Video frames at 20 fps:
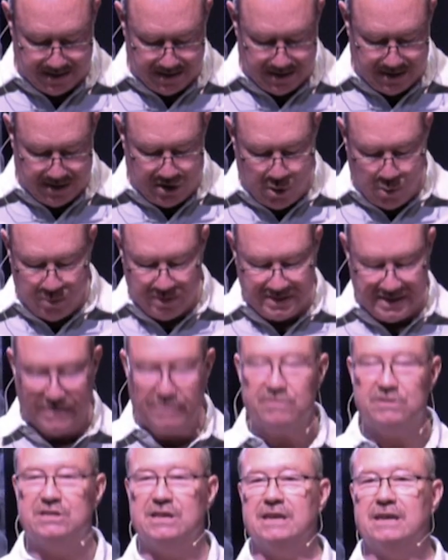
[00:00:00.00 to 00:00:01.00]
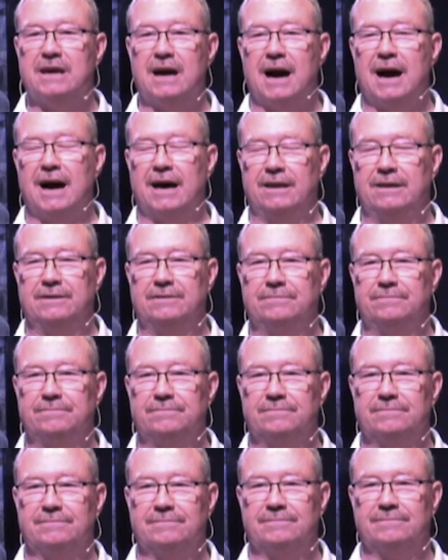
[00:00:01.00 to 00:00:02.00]
No one's ever seen God
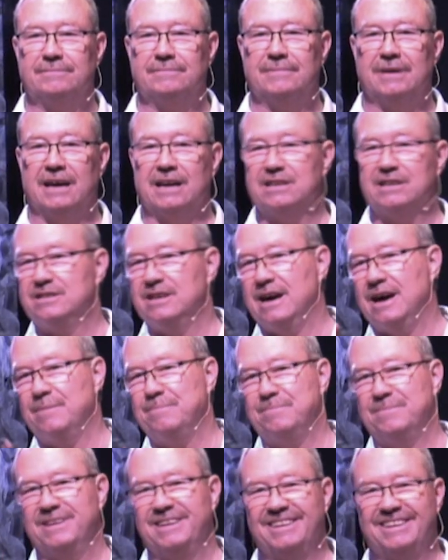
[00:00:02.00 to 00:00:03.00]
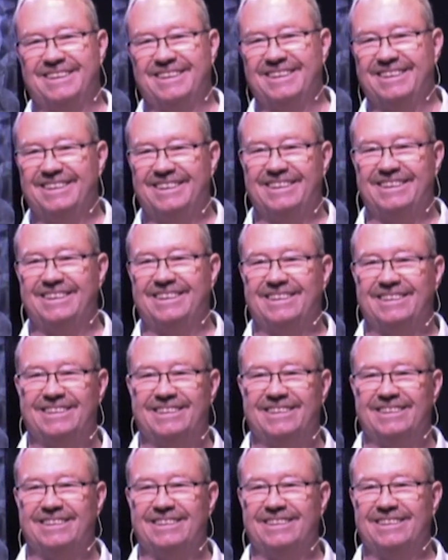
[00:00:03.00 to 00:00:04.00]
except
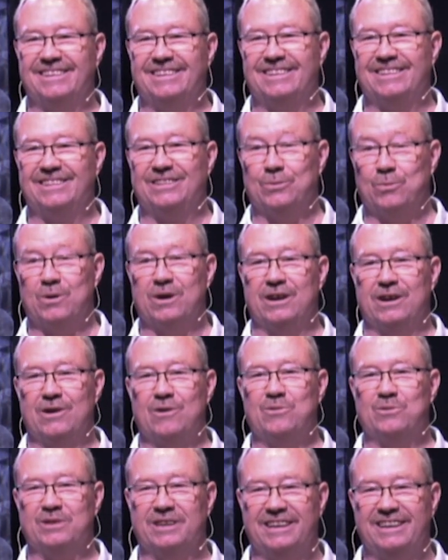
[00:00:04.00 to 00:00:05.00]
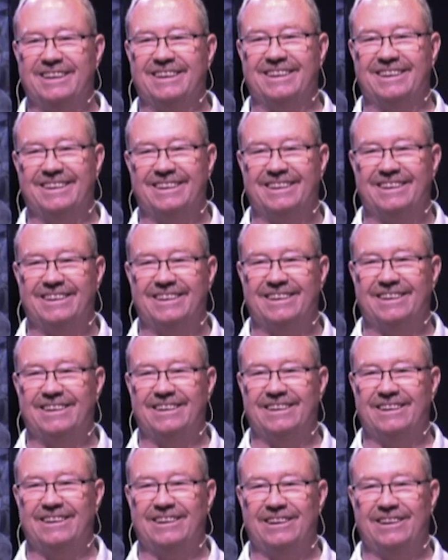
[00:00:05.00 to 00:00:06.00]
the one and only
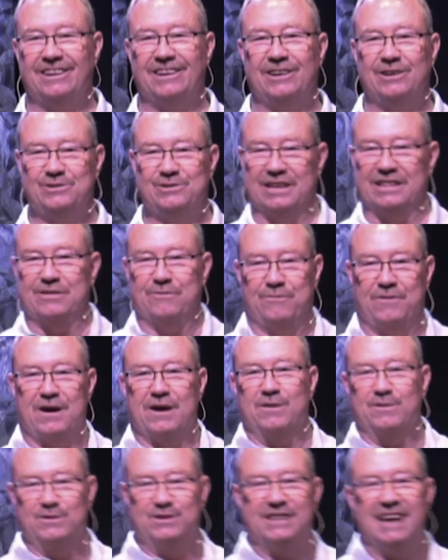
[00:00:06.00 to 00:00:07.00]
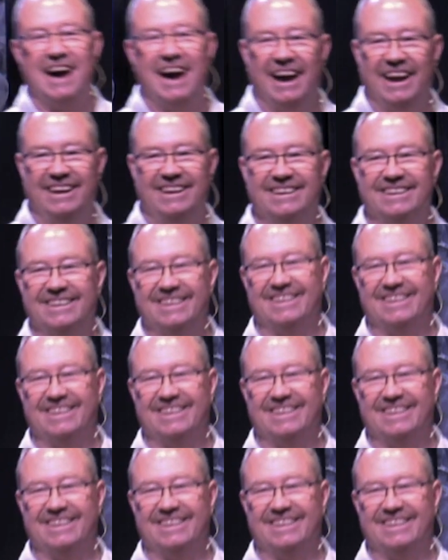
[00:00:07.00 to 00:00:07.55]
who's at the Father's side.